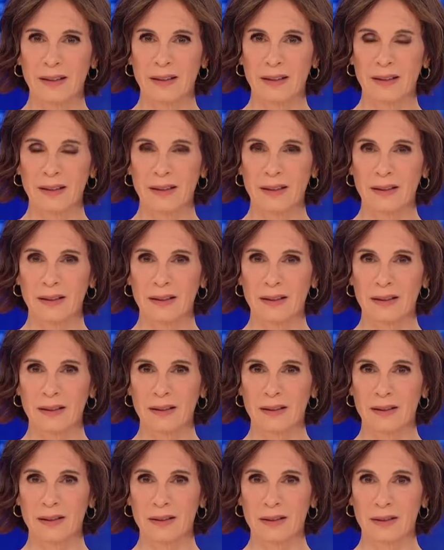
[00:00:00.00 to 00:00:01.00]

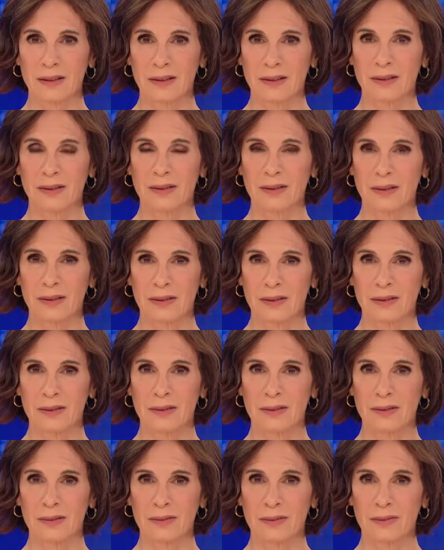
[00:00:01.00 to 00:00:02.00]

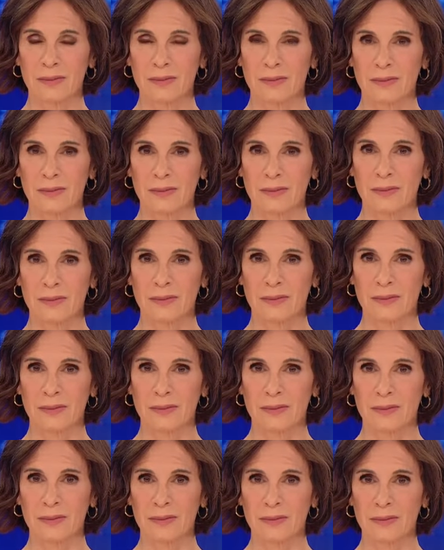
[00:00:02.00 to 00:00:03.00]

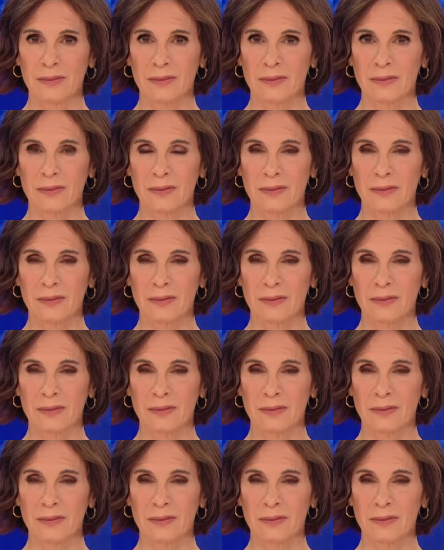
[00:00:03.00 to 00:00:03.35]
The person shown says nothing.